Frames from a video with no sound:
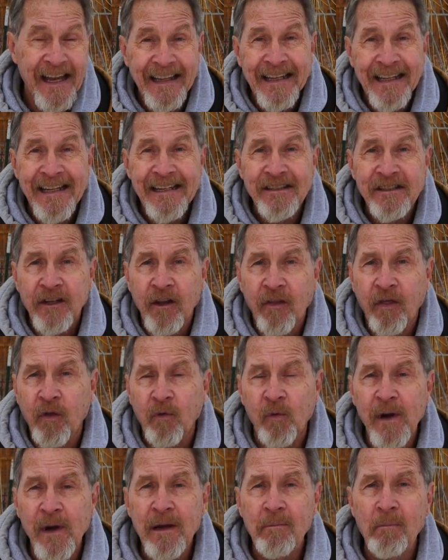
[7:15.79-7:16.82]
At least
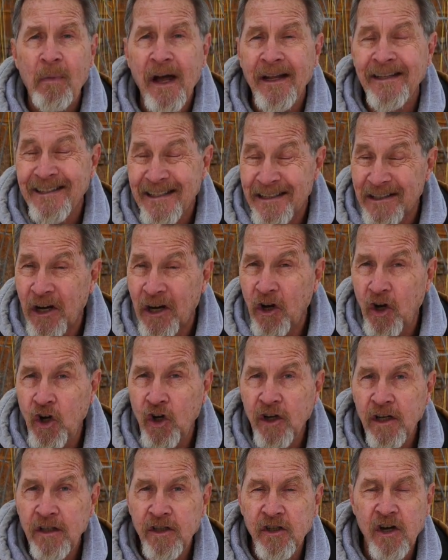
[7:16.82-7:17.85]
three months is a
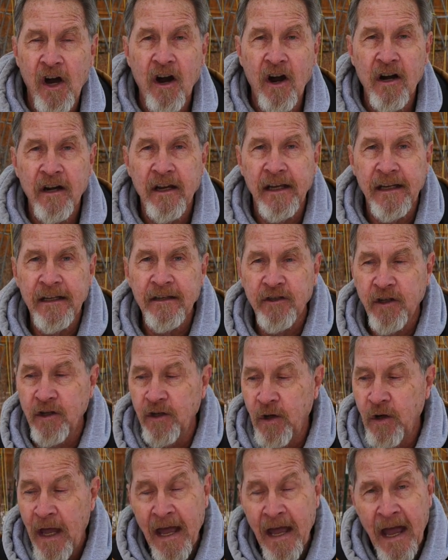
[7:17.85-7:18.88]
good target
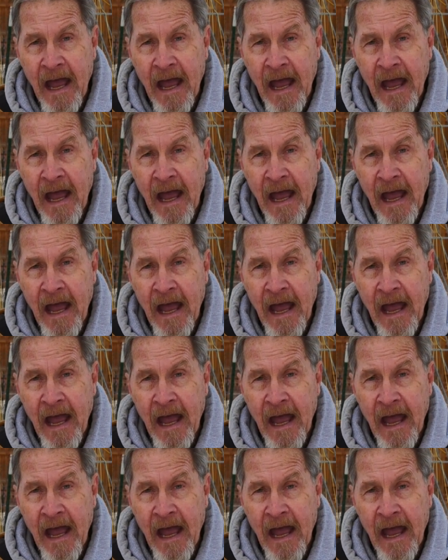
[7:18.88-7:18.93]
to